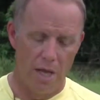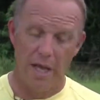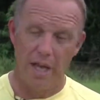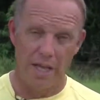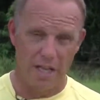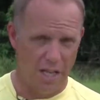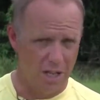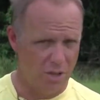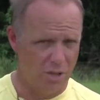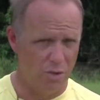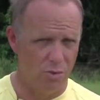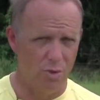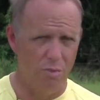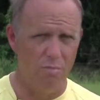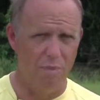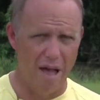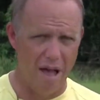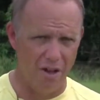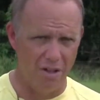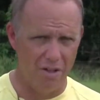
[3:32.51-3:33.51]
It gets you in
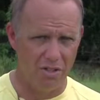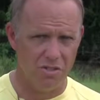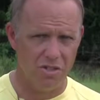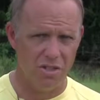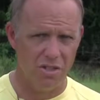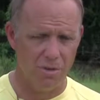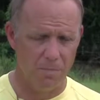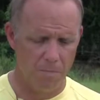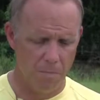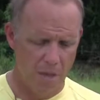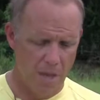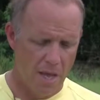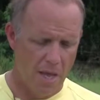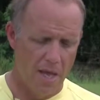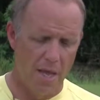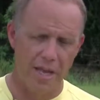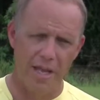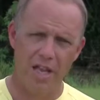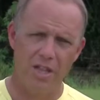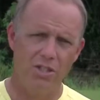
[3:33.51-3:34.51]
balance,
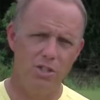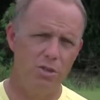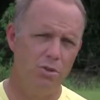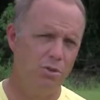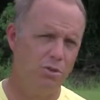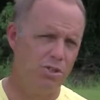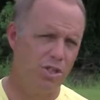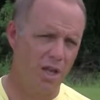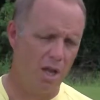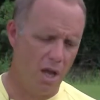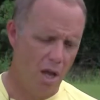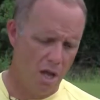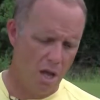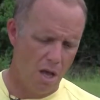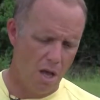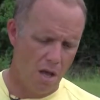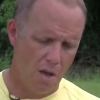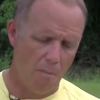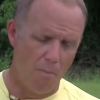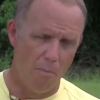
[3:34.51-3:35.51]
and it gets you using
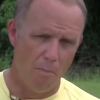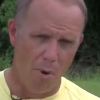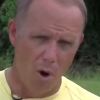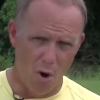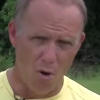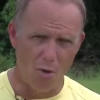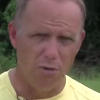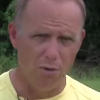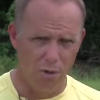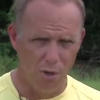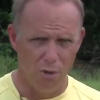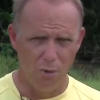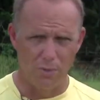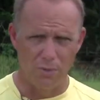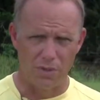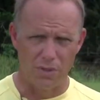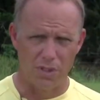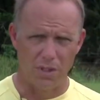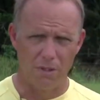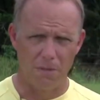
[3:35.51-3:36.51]
both
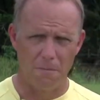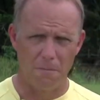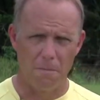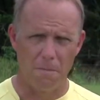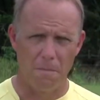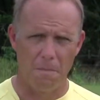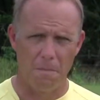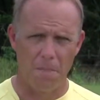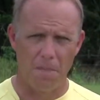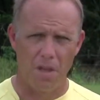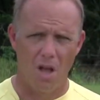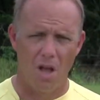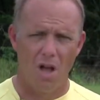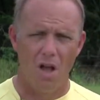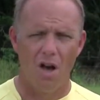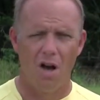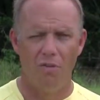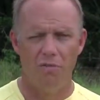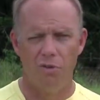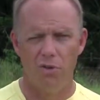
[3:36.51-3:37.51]
loops
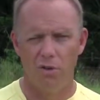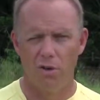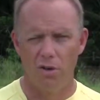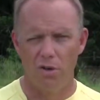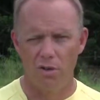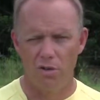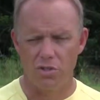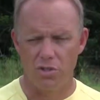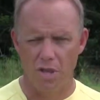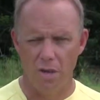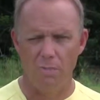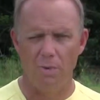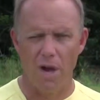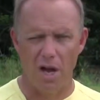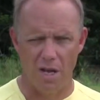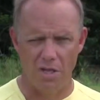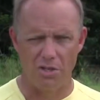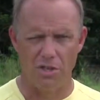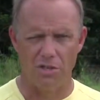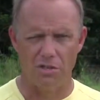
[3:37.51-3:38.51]
of your
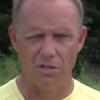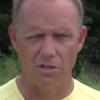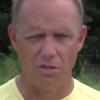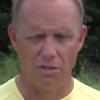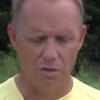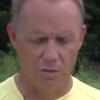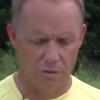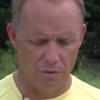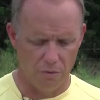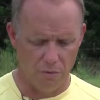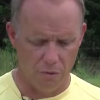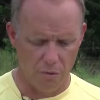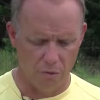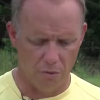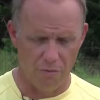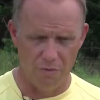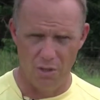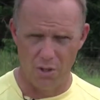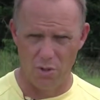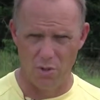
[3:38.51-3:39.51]
subconscious, your
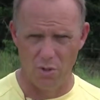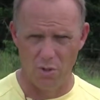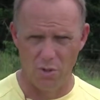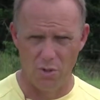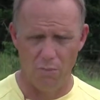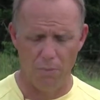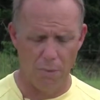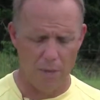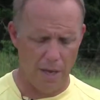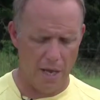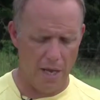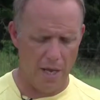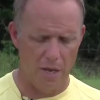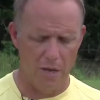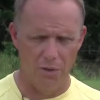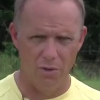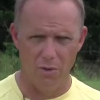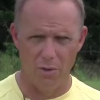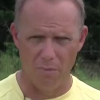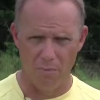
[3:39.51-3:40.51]
visual loop
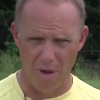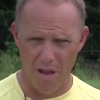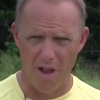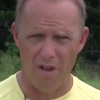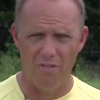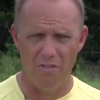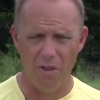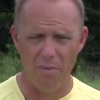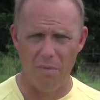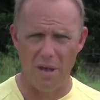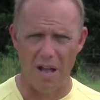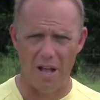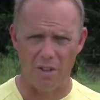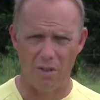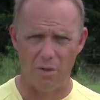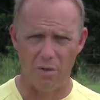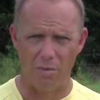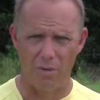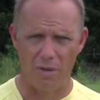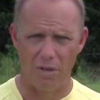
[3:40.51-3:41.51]
and your biofeedback
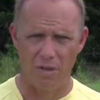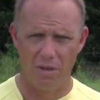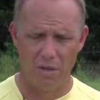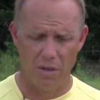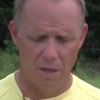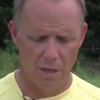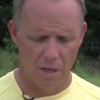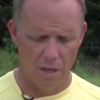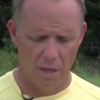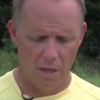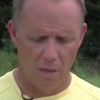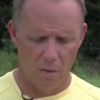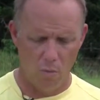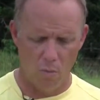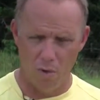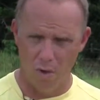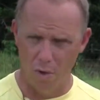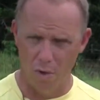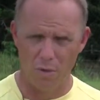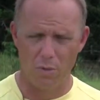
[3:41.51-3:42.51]
loop,
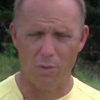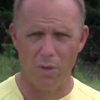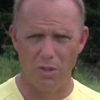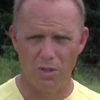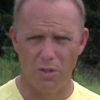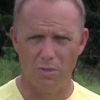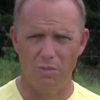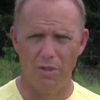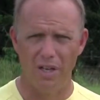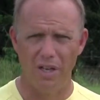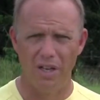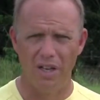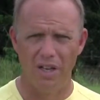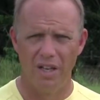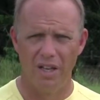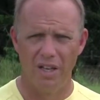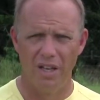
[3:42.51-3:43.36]
where they're supposed to be.